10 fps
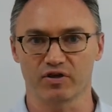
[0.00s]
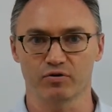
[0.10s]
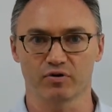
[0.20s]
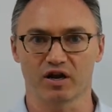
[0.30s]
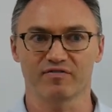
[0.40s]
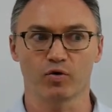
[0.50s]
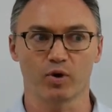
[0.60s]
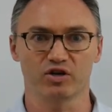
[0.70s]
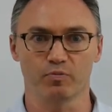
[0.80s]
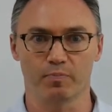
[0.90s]
They do not have a
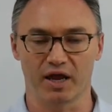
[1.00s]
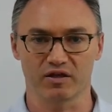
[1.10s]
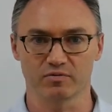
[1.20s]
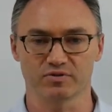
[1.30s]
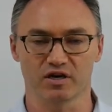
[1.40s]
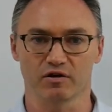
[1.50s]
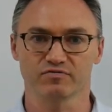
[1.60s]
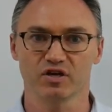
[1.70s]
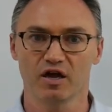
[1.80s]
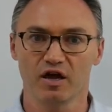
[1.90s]
way to bank themselves.